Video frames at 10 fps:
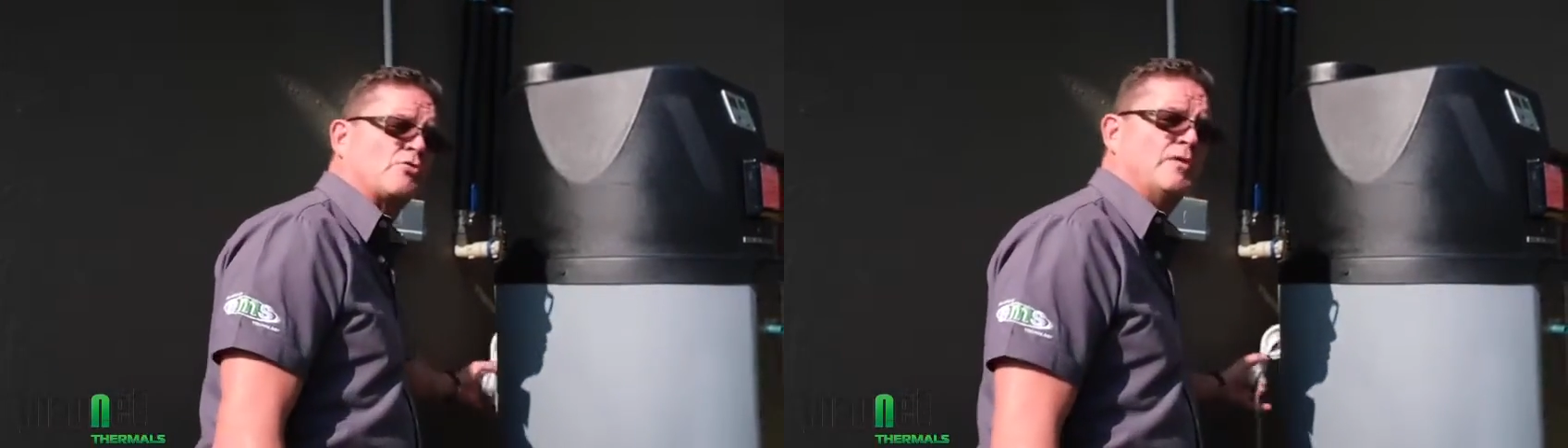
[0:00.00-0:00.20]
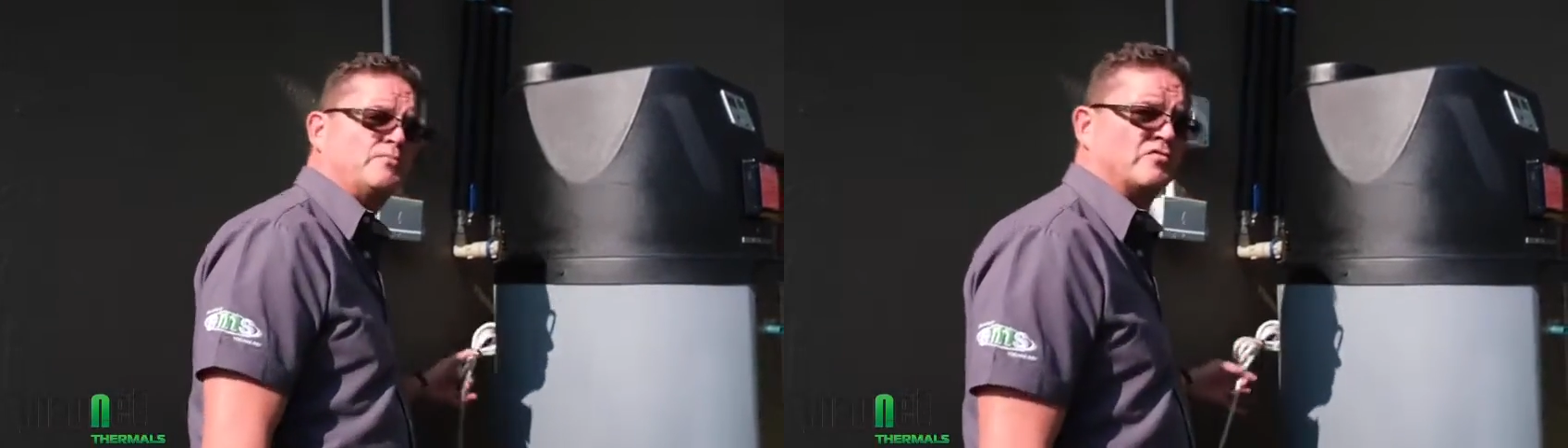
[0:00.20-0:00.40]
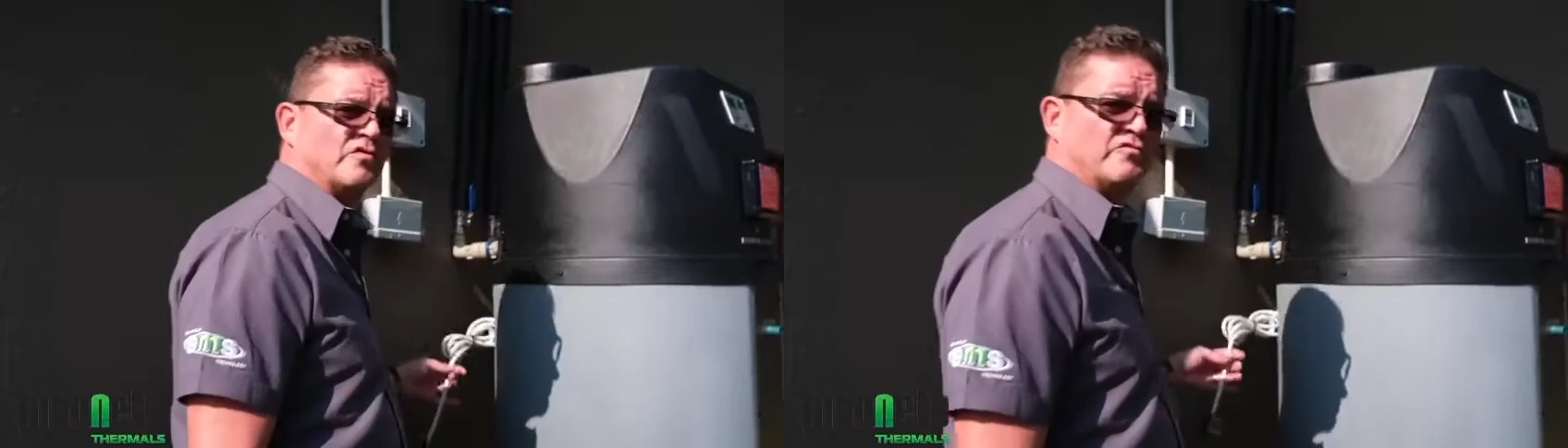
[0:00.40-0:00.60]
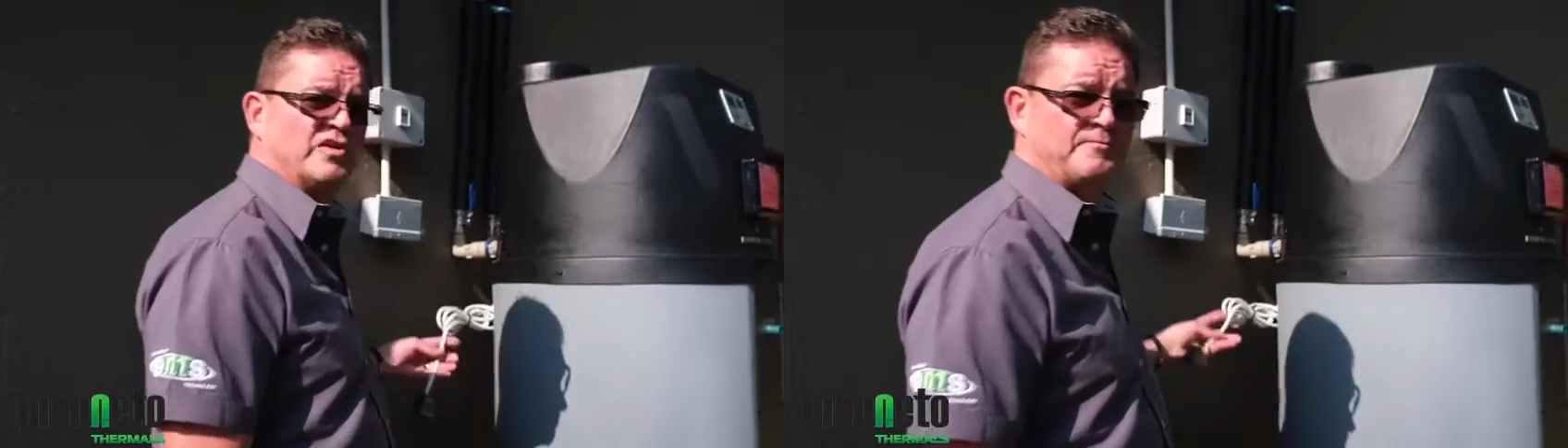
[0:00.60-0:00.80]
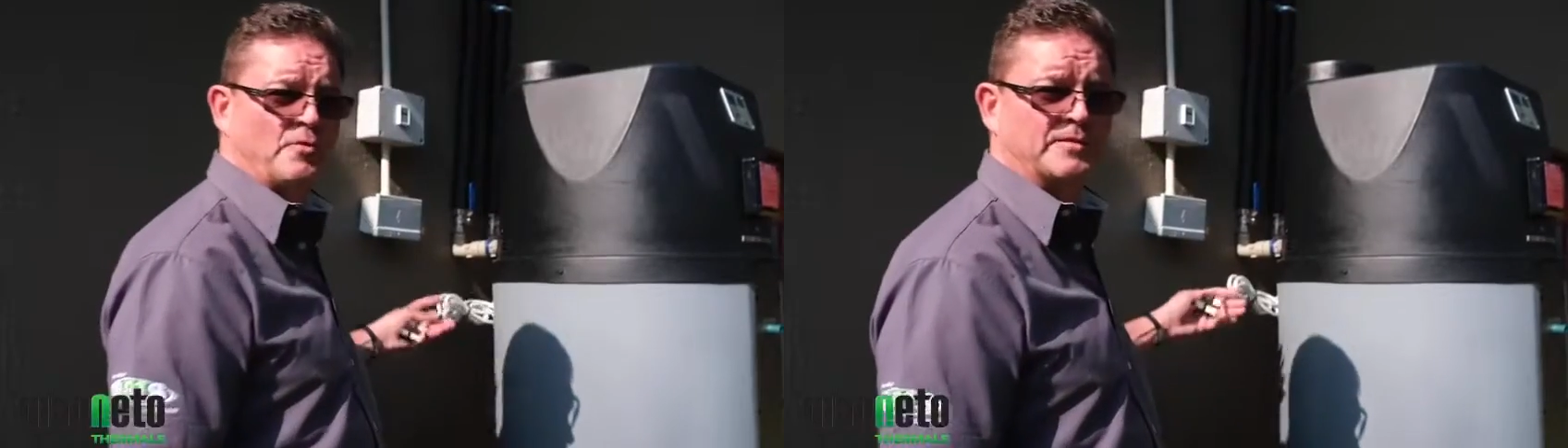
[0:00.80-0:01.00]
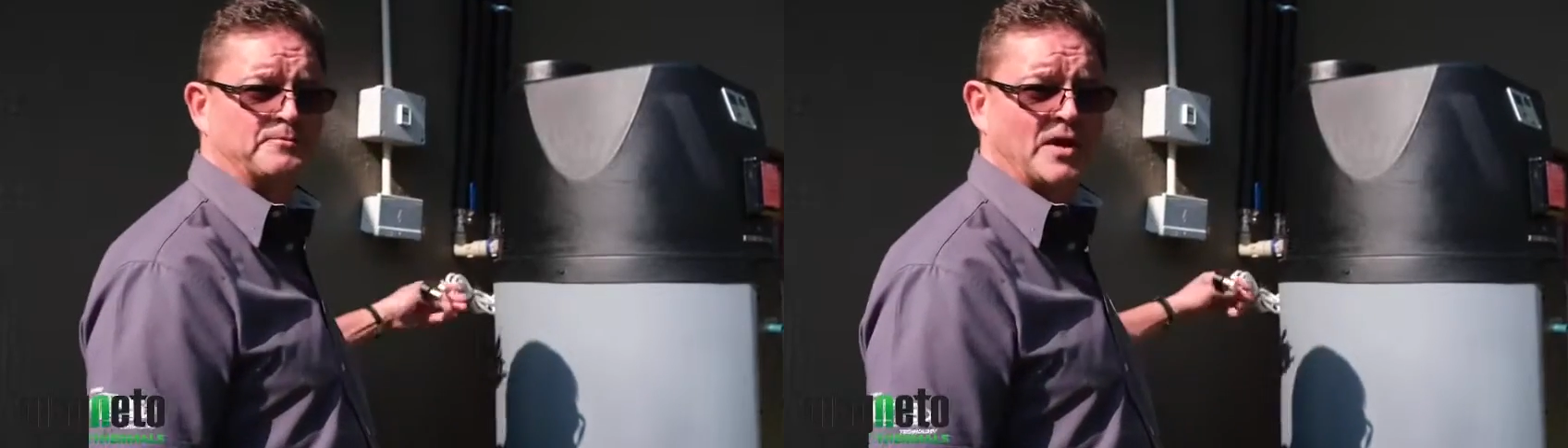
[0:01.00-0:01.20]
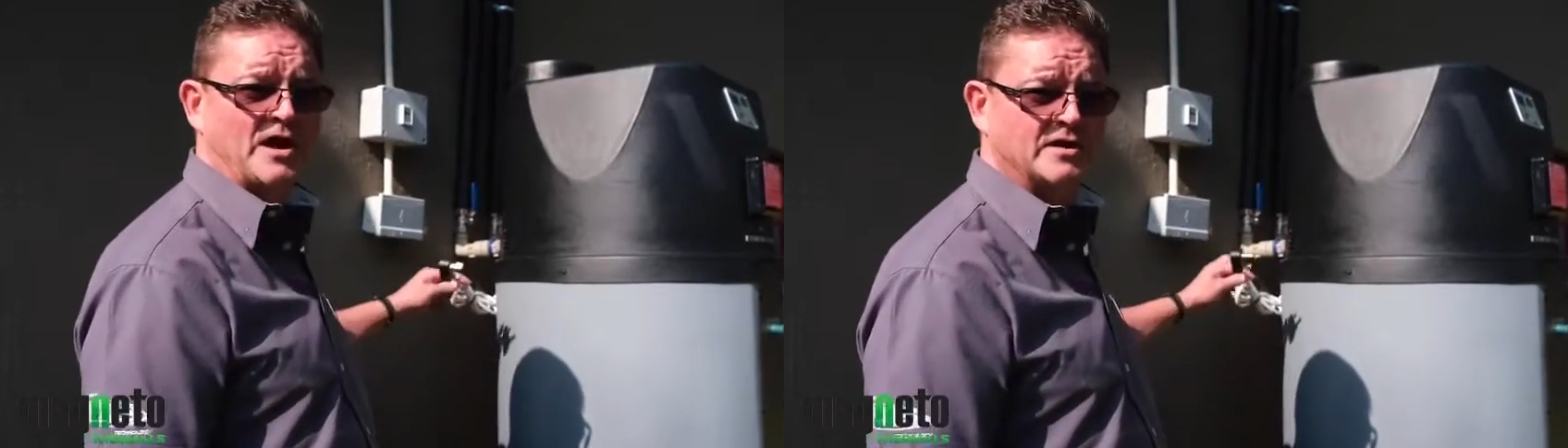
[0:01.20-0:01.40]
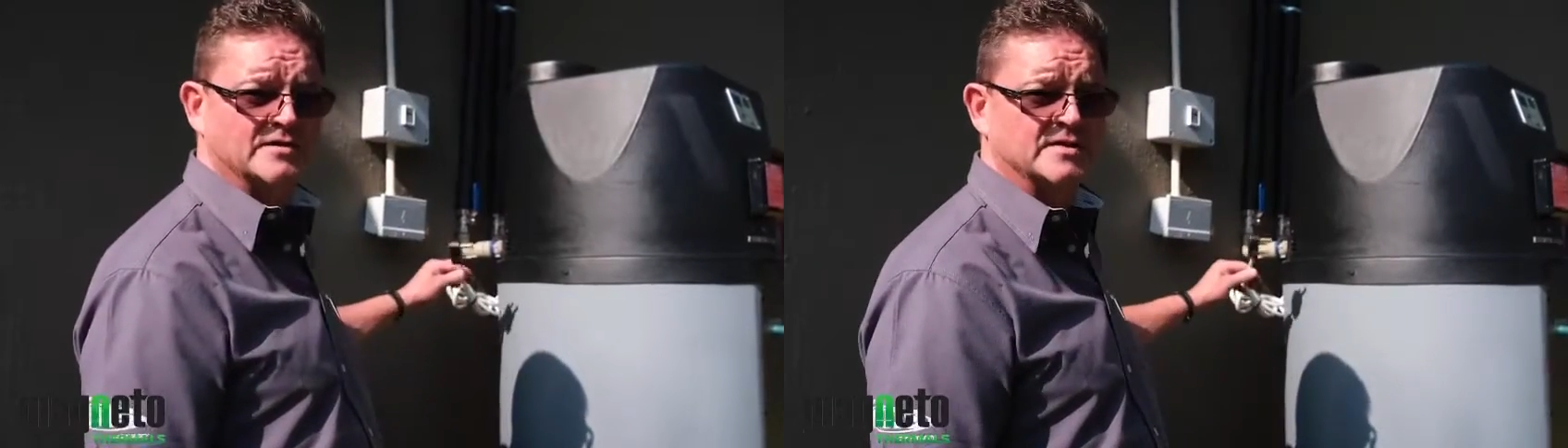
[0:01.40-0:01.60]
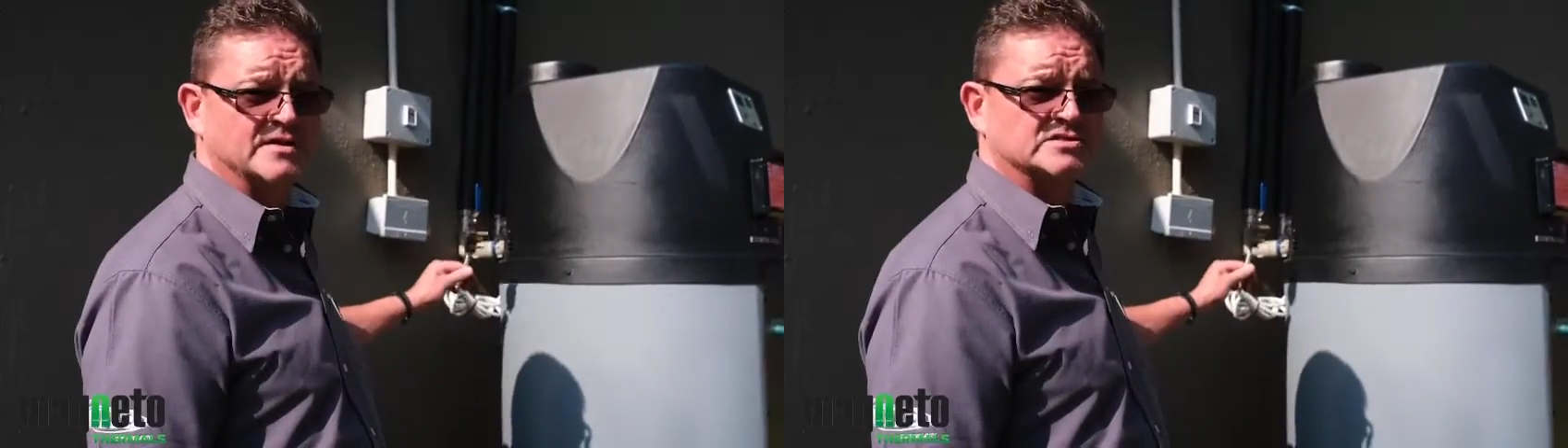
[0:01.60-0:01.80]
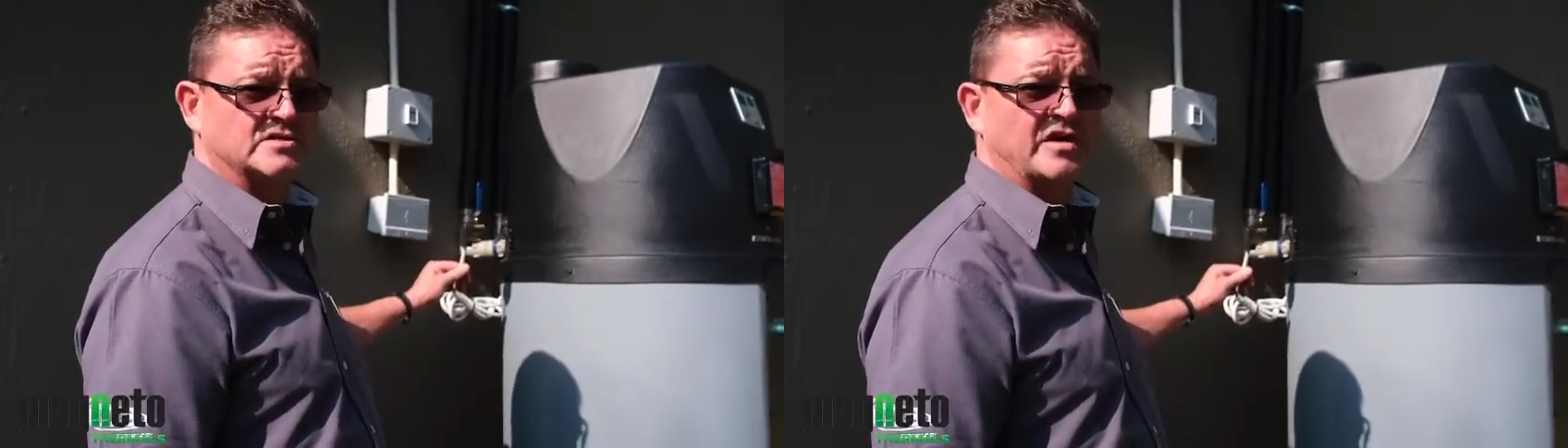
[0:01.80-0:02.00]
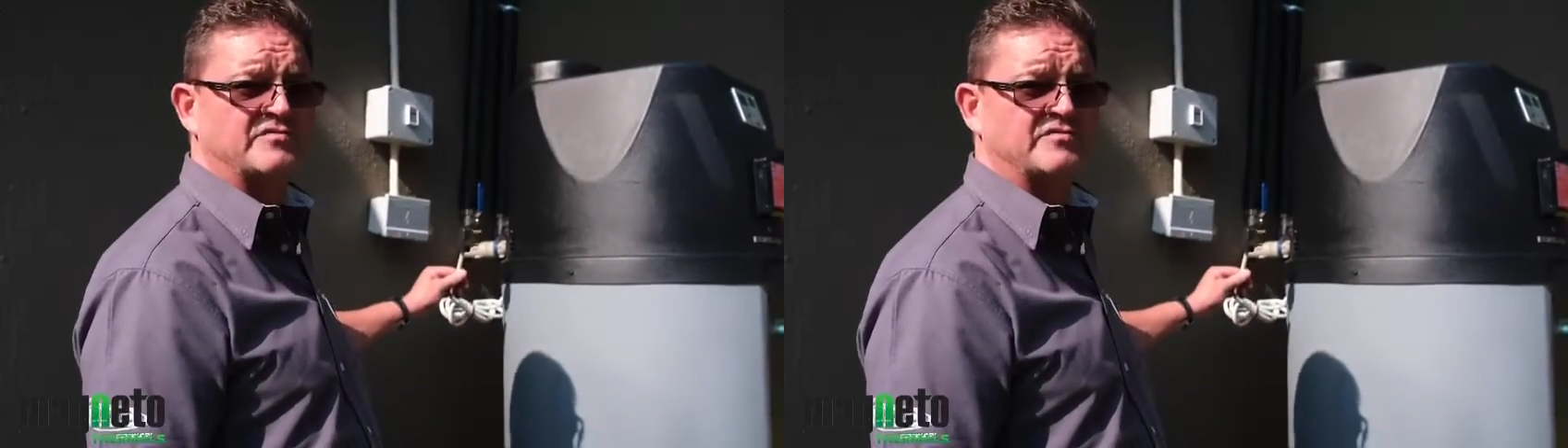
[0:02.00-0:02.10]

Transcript: equipped with a three-point plug, South